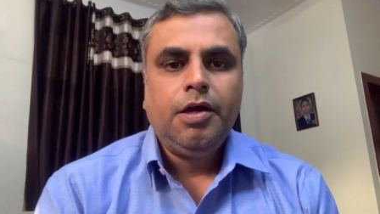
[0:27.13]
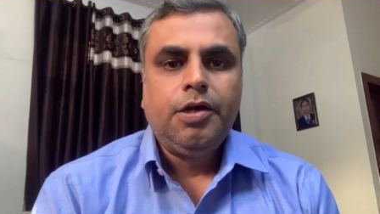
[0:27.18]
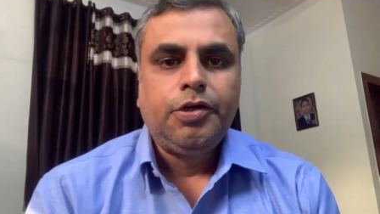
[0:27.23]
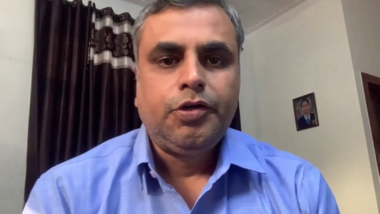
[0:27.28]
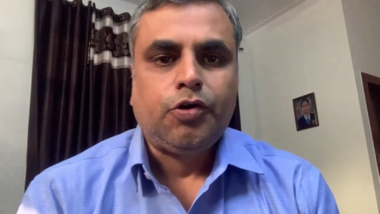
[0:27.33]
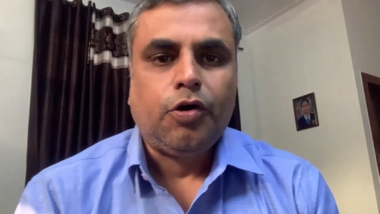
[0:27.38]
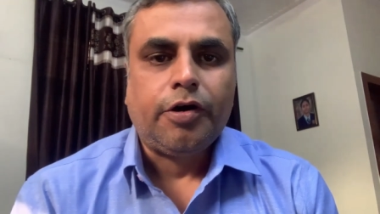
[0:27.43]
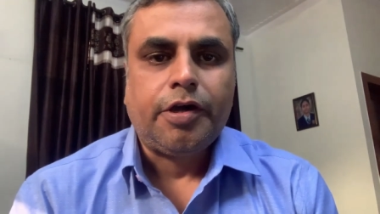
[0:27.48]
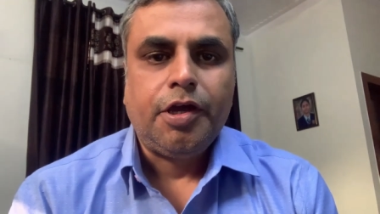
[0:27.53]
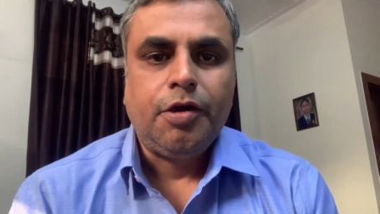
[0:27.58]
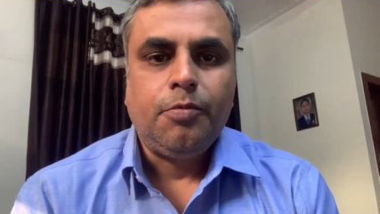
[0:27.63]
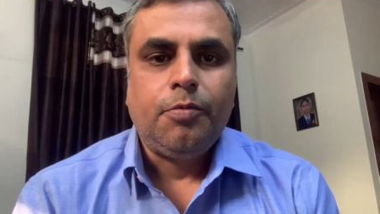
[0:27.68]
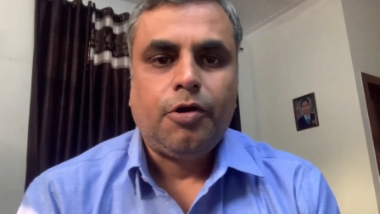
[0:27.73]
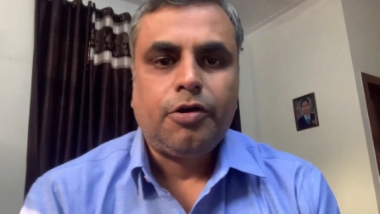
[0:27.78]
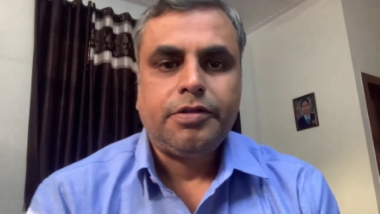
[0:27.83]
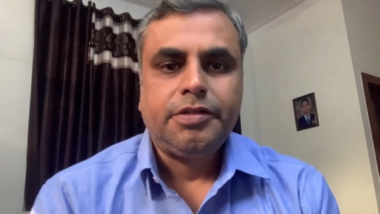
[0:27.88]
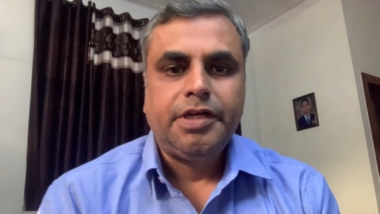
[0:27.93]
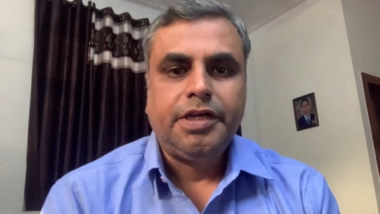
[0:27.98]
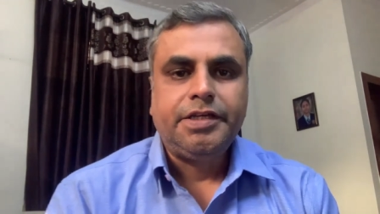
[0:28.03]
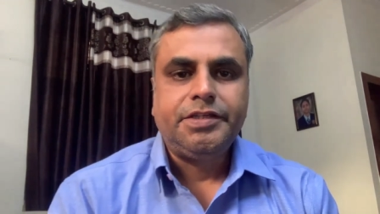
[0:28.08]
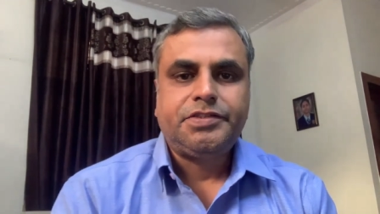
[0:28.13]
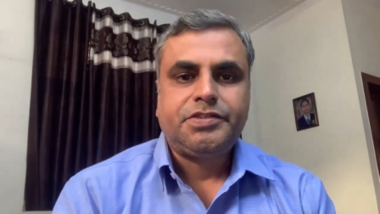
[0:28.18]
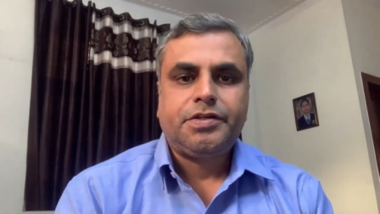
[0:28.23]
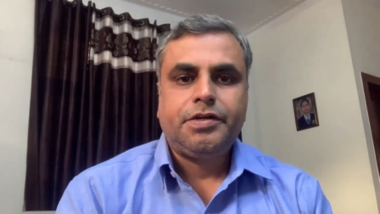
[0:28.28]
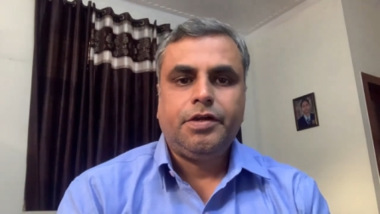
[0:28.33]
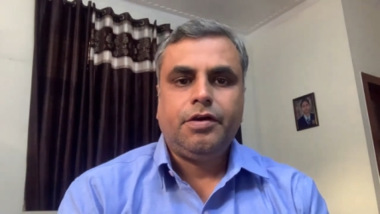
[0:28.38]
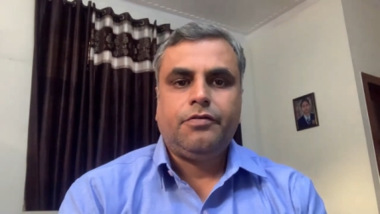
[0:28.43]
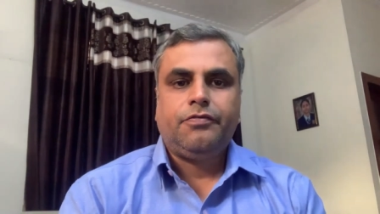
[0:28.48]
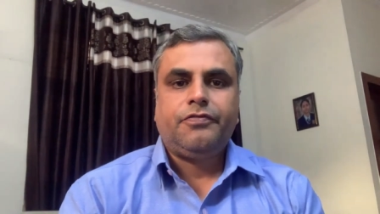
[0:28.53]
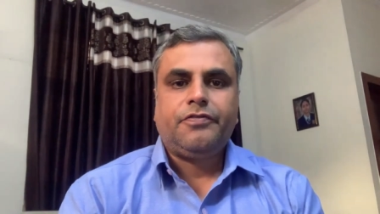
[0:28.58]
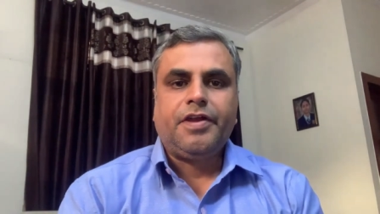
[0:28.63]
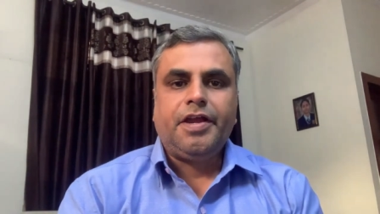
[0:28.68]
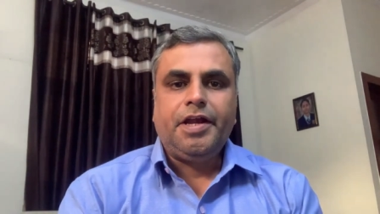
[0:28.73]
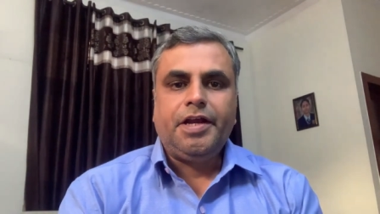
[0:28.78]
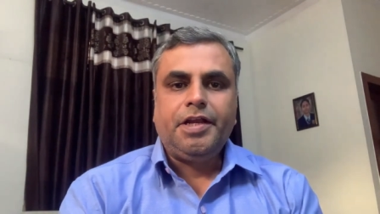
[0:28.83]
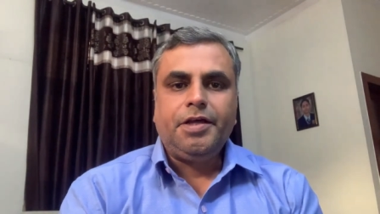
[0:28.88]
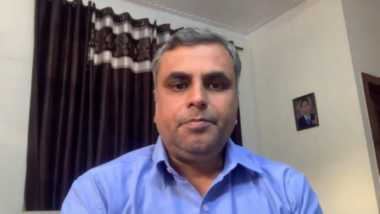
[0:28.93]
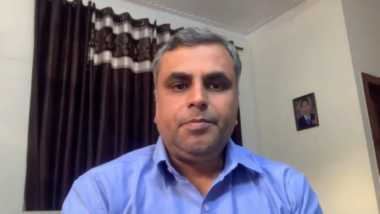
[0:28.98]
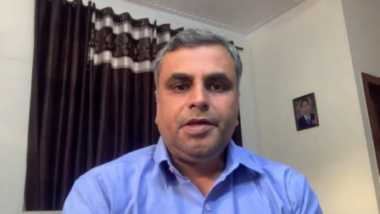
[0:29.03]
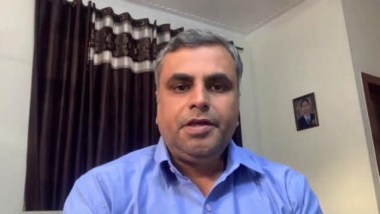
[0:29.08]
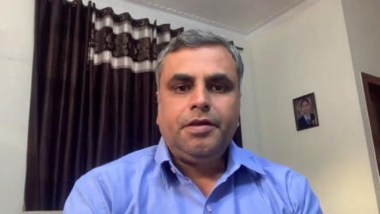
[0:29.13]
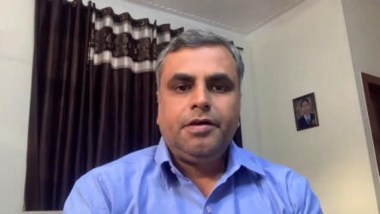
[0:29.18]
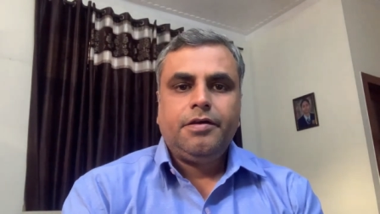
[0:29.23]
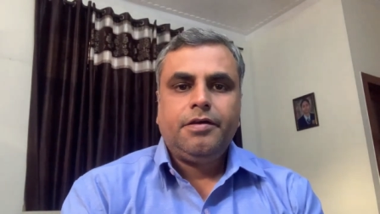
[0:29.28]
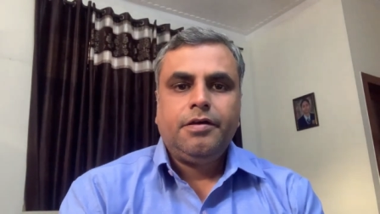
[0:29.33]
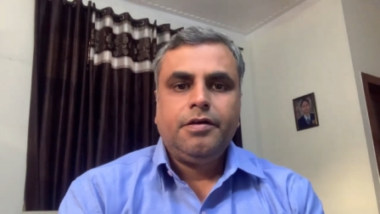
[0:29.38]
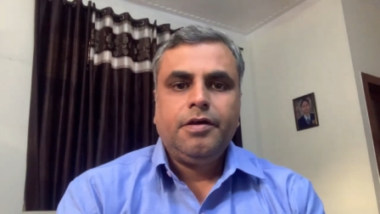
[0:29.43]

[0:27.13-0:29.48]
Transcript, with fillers: Talking about the history of KDB,